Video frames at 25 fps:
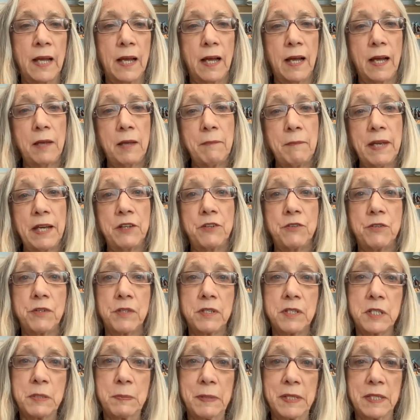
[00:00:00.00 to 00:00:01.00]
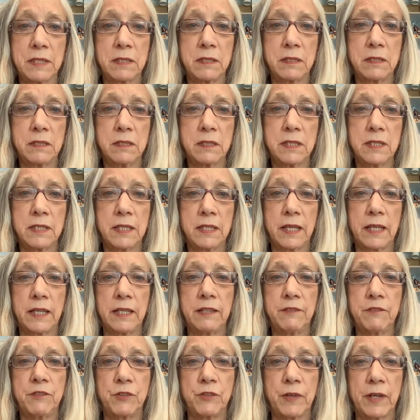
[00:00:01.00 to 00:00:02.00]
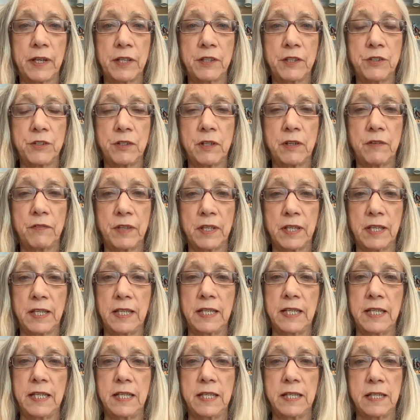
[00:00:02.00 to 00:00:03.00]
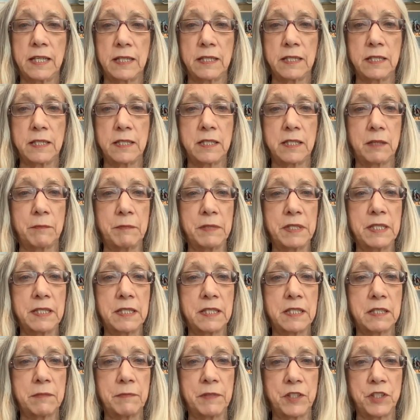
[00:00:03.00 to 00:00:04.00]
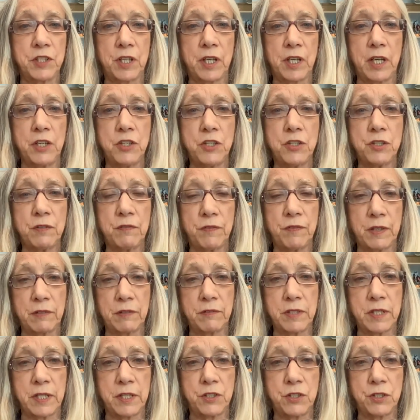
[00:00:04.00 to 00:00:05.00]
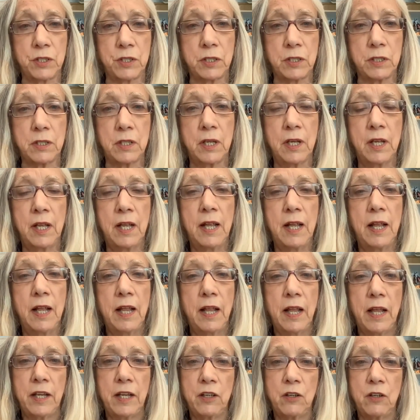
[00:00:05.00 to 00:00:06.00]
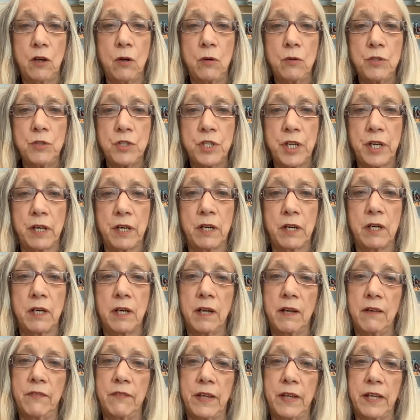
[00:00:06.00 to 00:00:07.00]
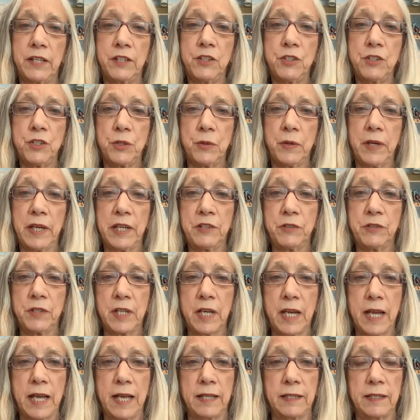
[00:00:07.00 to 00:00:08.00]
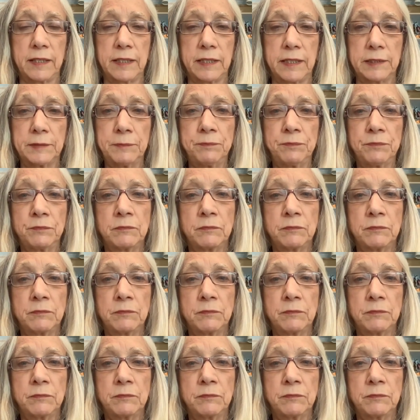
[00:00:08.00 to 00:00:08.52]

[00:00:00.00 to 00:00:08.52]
I'm Andrea Spindle, Executive Director of the Canadian Anti-Semitism Education Foundation and co-chair of End Jew Hatred Canada